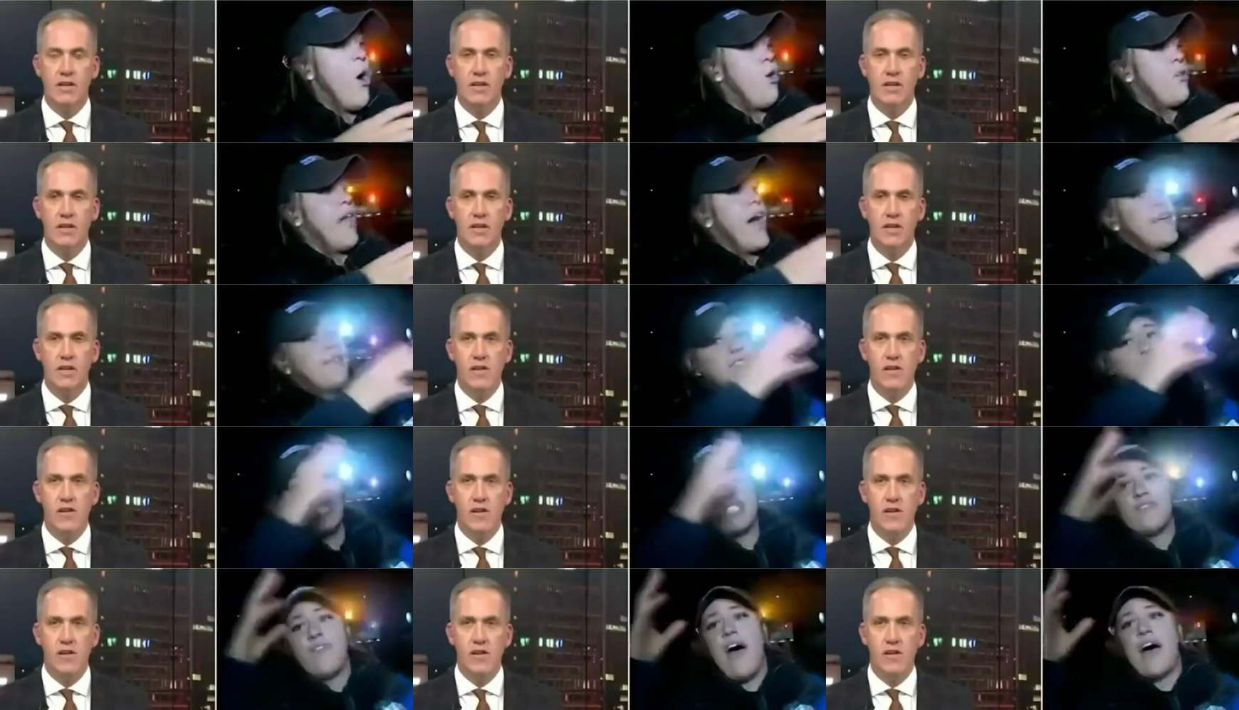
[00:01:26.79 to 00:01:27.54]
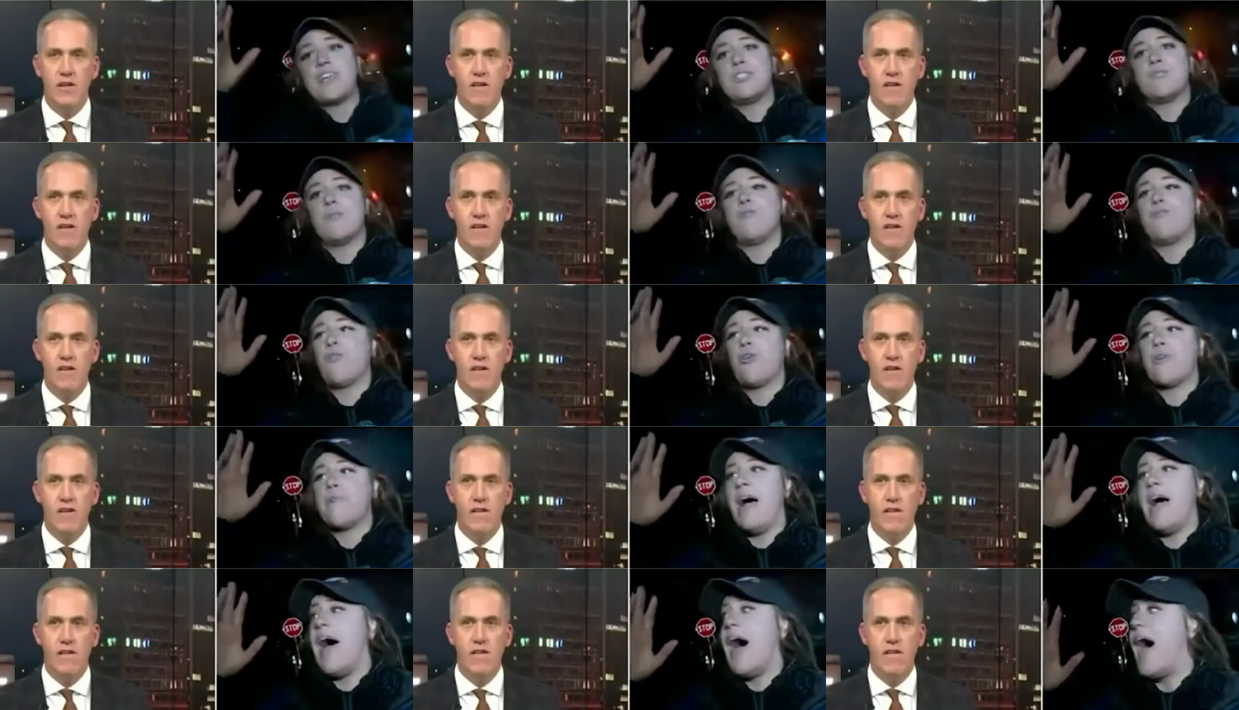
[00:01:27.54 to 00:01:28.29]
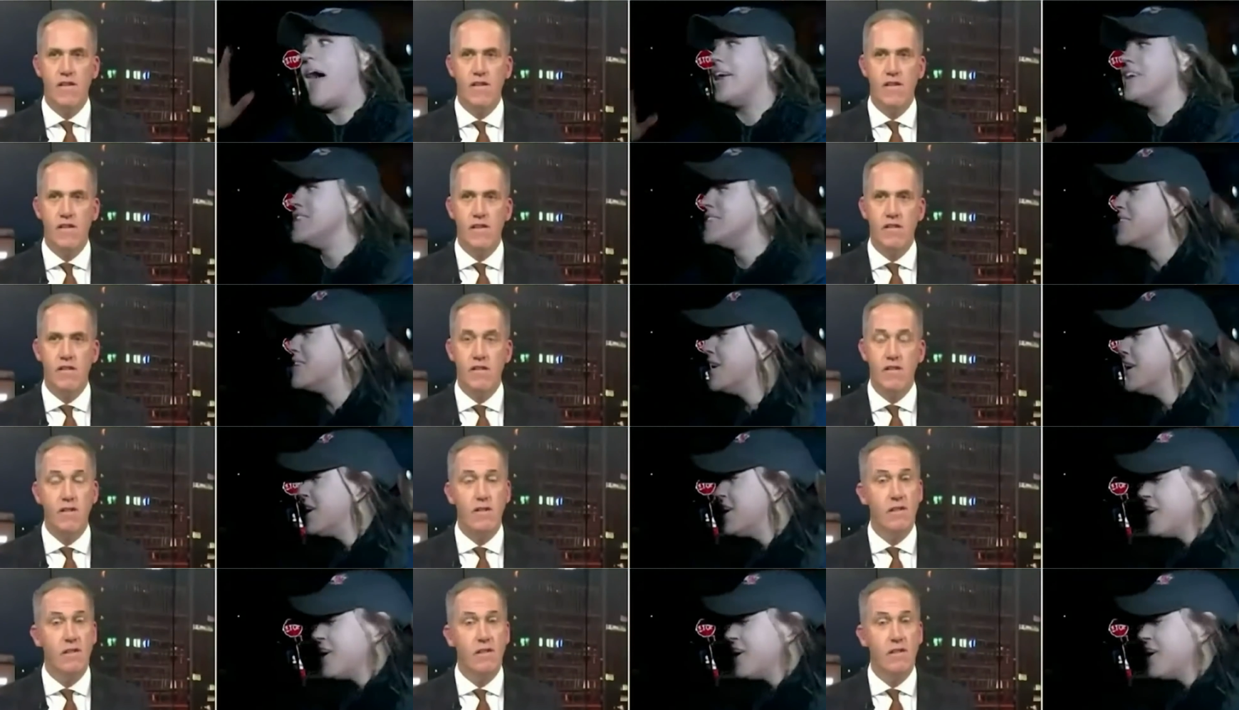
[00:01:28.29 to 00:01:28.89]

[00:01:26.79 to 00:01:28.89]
Speaker 1: remember, she's acting as her own camera person,